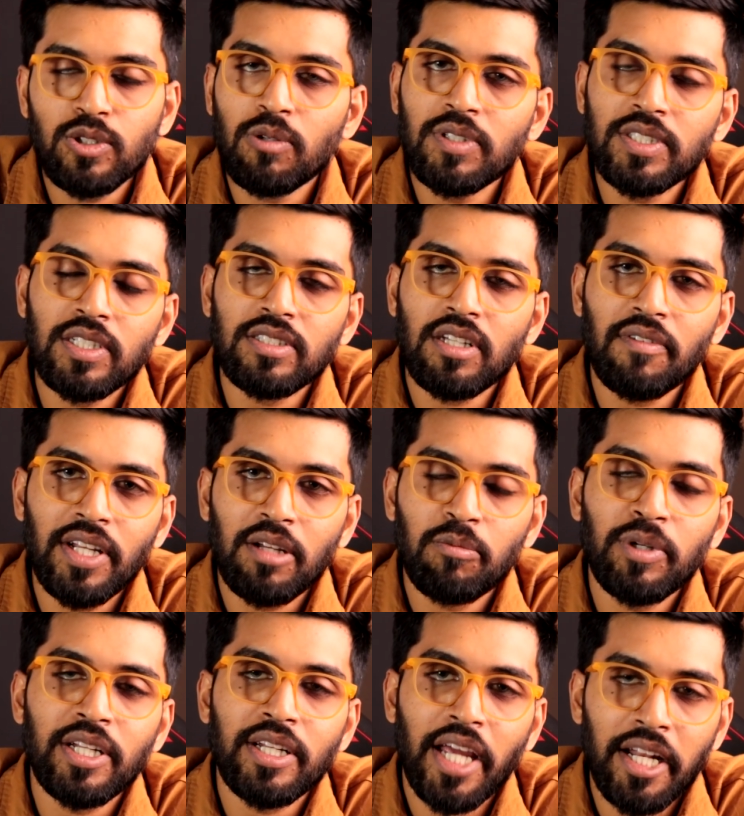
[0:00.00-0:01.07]
services
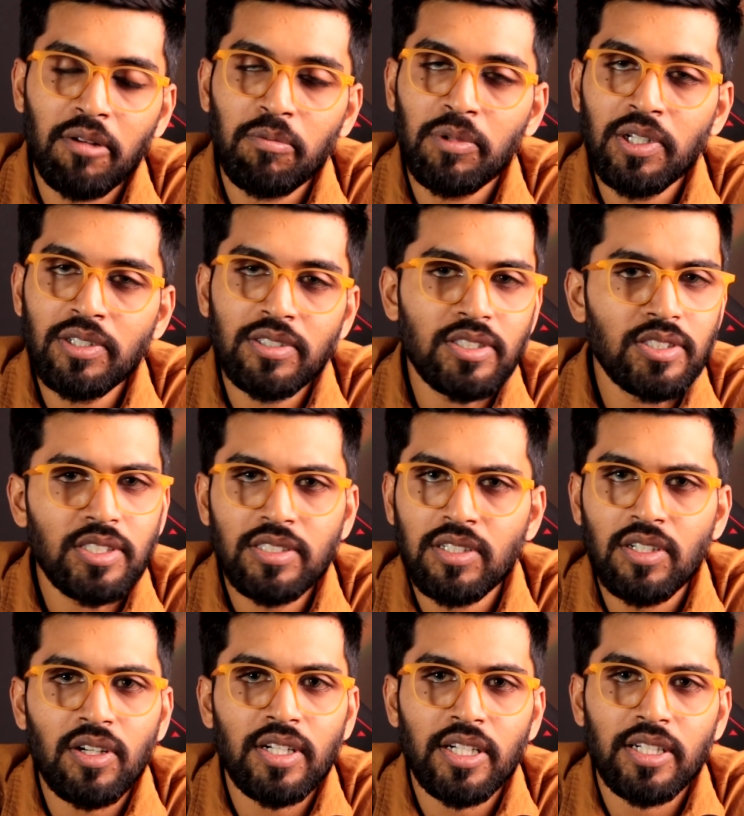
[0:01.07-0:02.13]
available in AWS and just
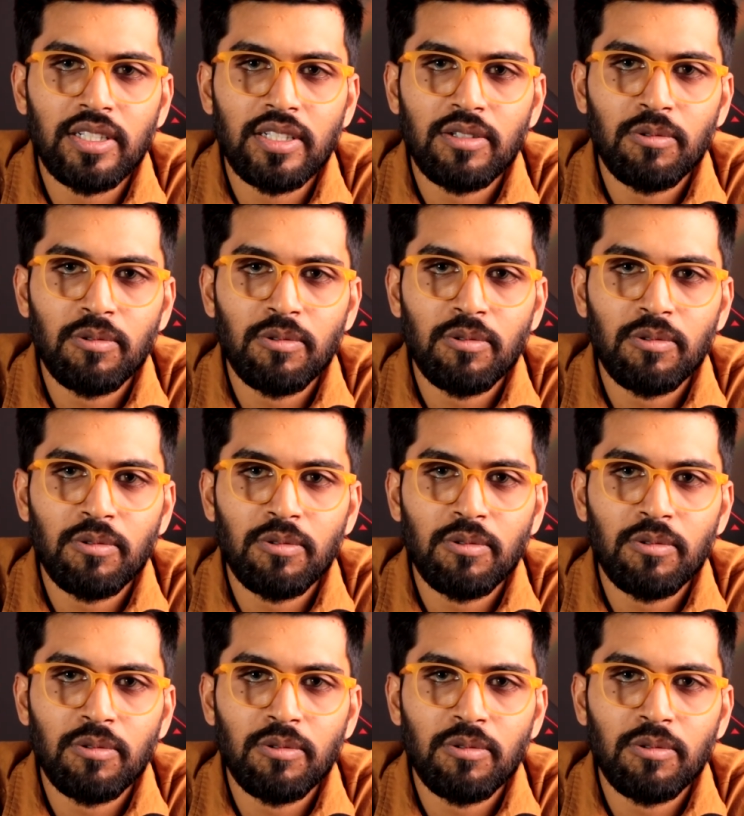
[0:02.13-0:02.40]
learn it.